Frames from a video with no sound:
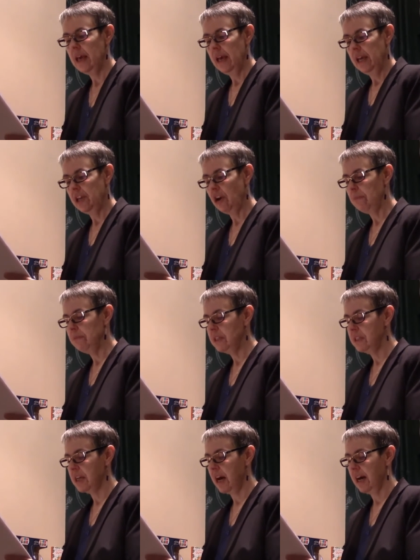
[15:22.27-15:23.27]
He opened
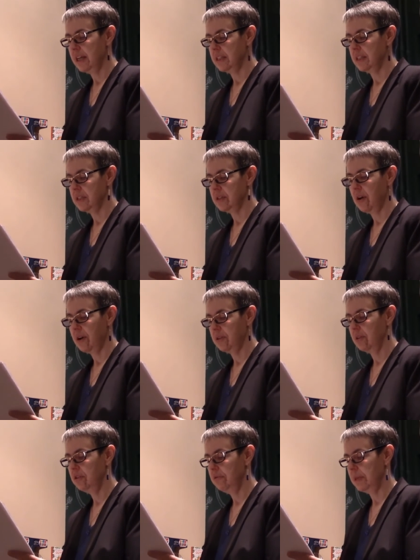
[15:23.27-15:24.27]
his eyes and saw the
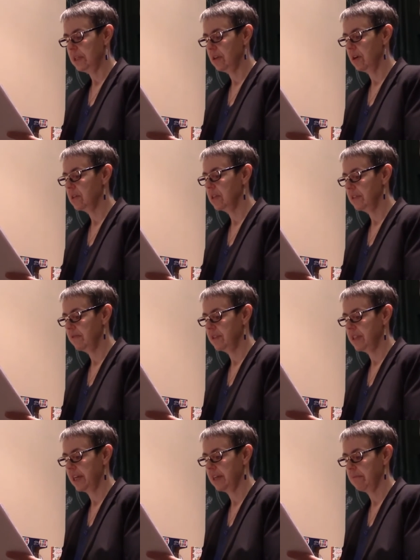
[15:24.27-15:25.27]
looming darkness of a
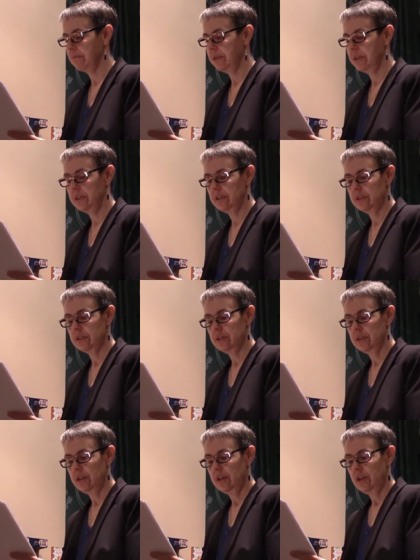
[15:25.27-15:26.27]
second bridge.
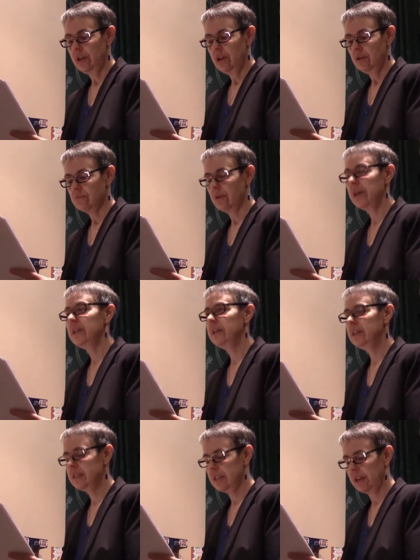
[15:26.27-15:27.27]
Right at
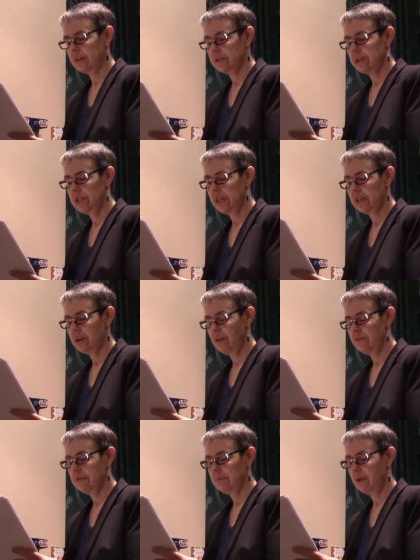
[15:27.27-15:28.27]
its center, he let go
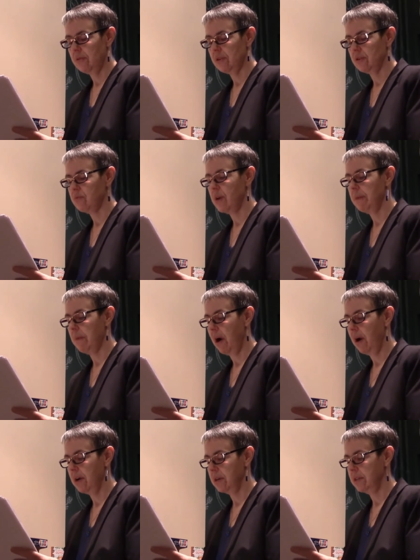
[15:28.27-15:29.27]
of the boat and swam
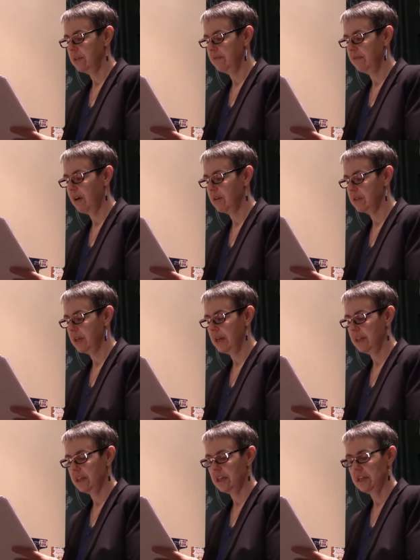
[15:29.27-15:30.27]
hard to the far side
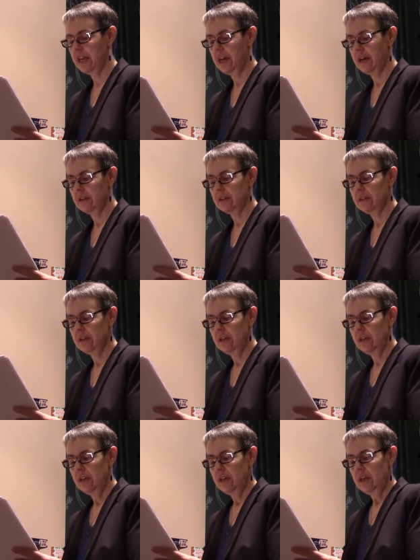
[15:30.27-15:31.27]
of the canal.
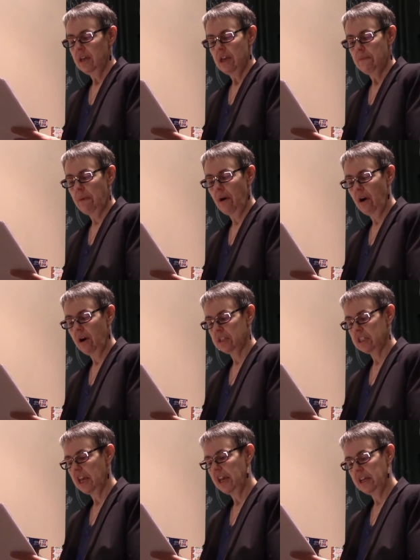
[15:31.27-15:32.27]
He
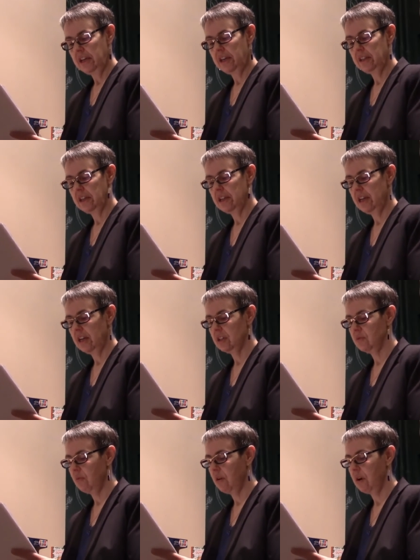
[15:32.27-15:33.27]
paused, hand on the
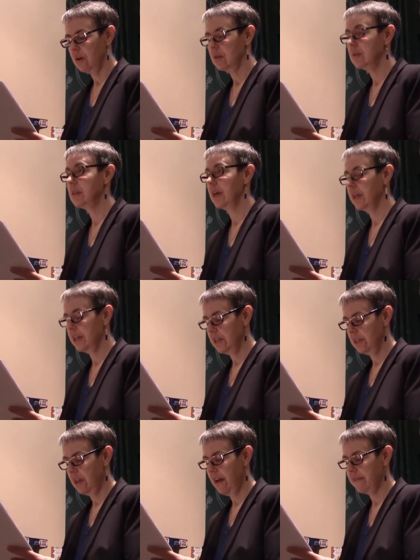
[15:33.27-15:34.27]
canal's wall, sucking
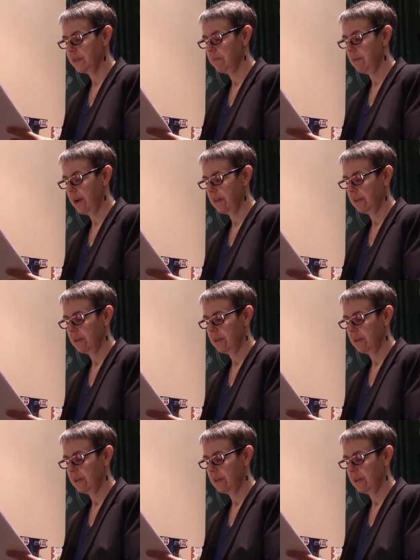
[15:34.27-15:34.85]
in life's breath.